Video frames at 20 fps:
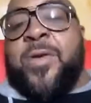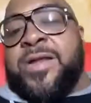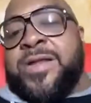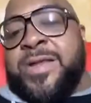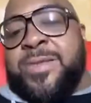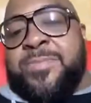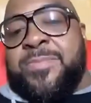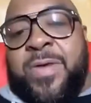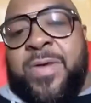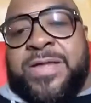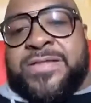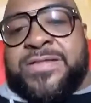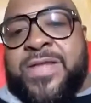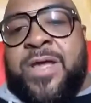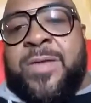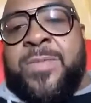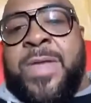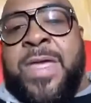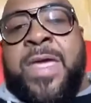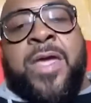didn't break us up.
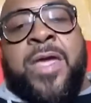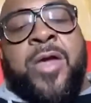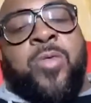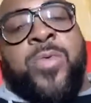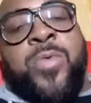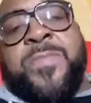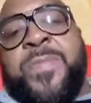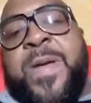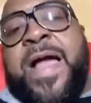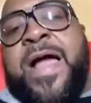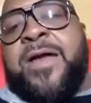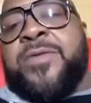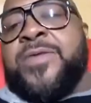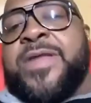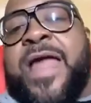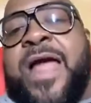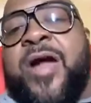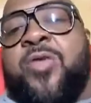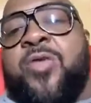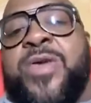We pounded
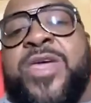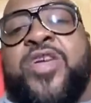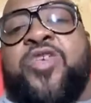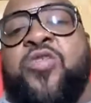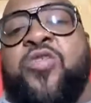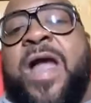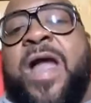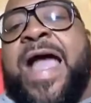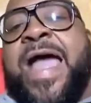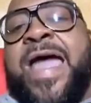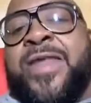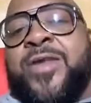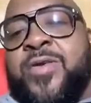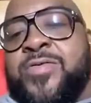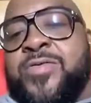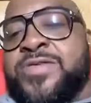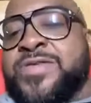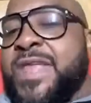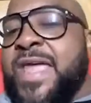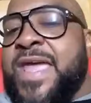out. We cried
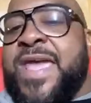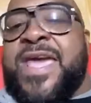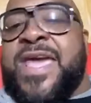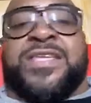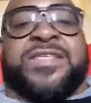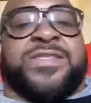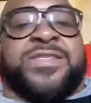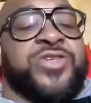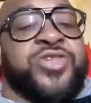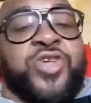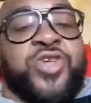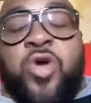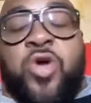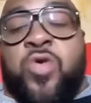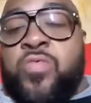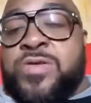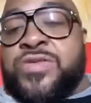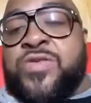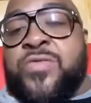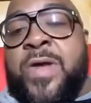on stage. The show
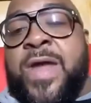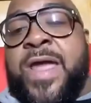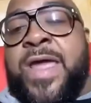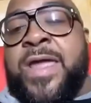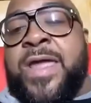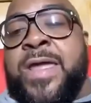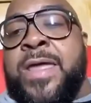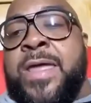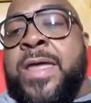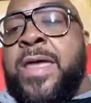was great.